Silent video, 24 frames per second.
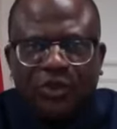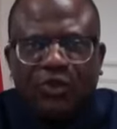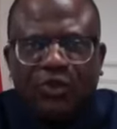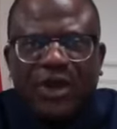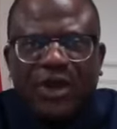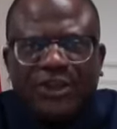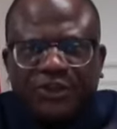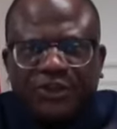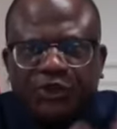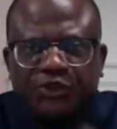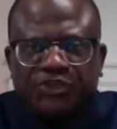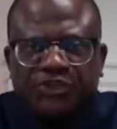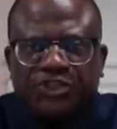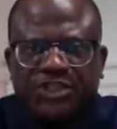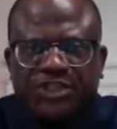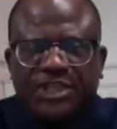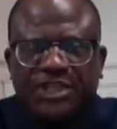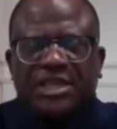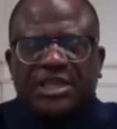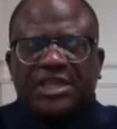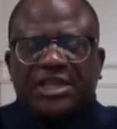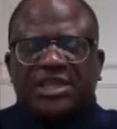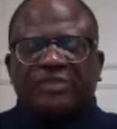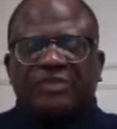what you
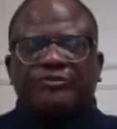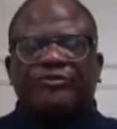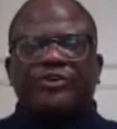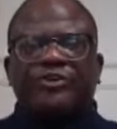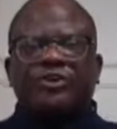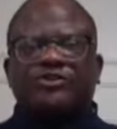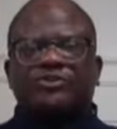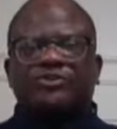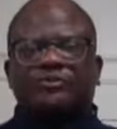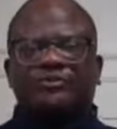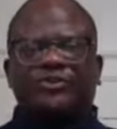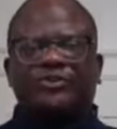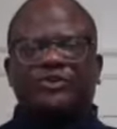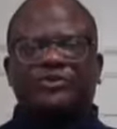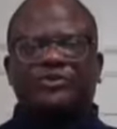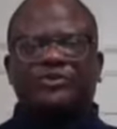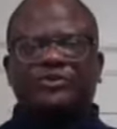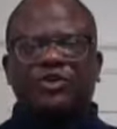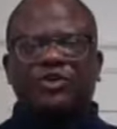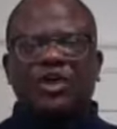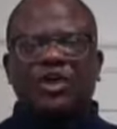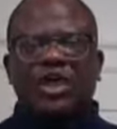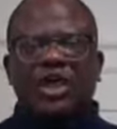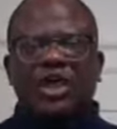see in front of
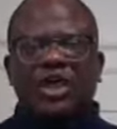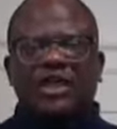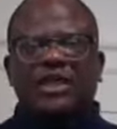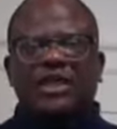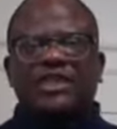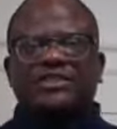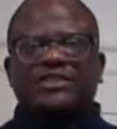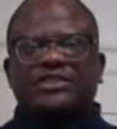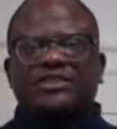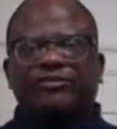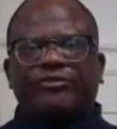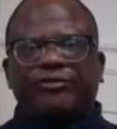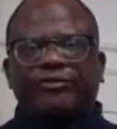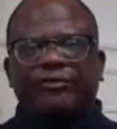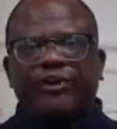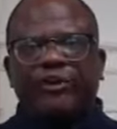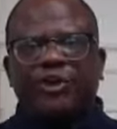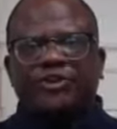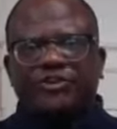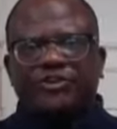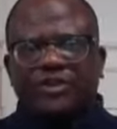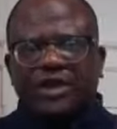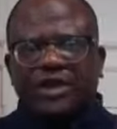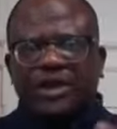you is the
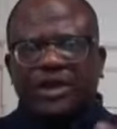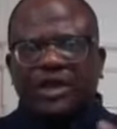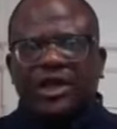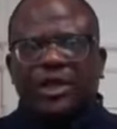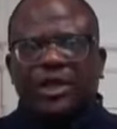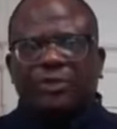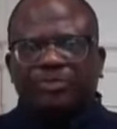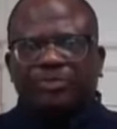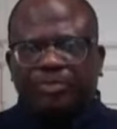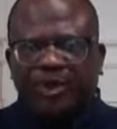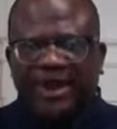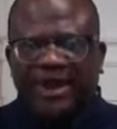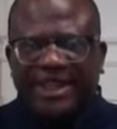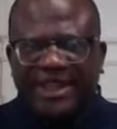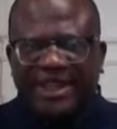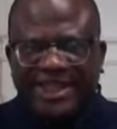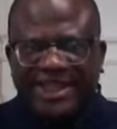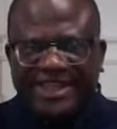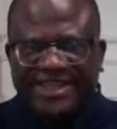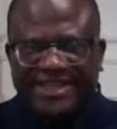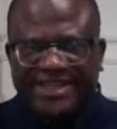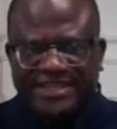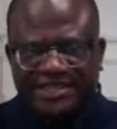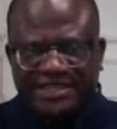first
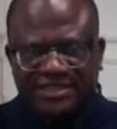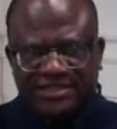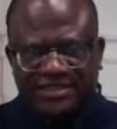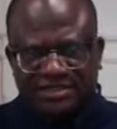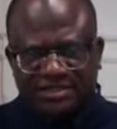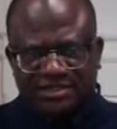airplane.